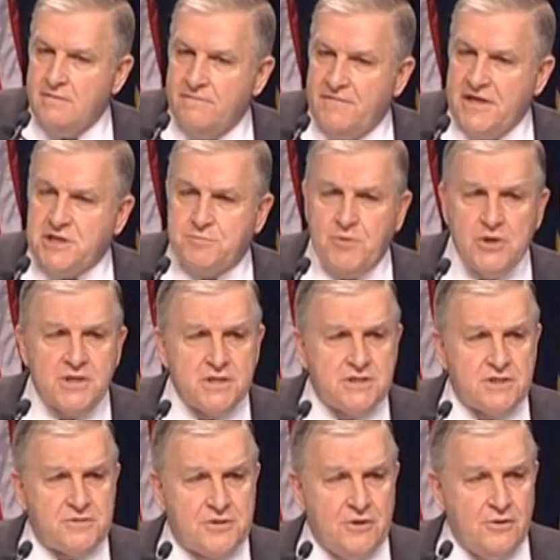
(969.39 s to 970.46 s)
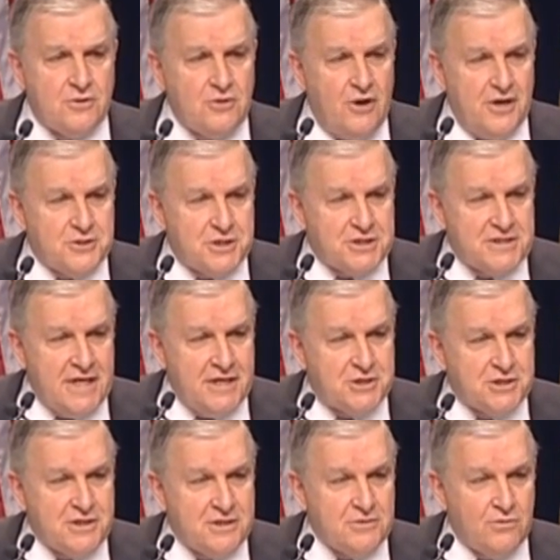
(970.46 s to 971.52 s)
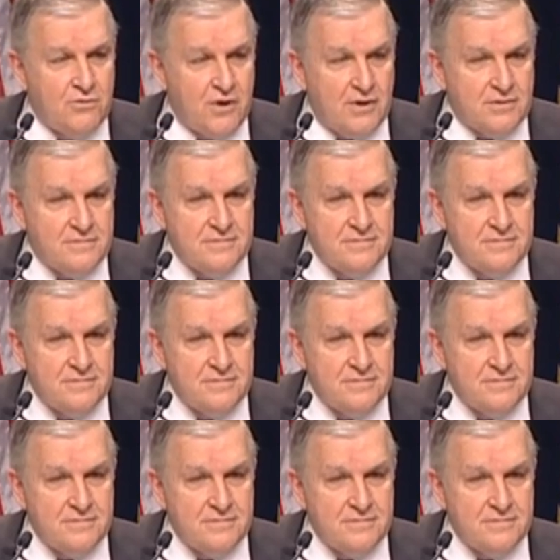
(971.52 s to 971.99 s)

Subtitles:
Facebook is the third largest nation in the world.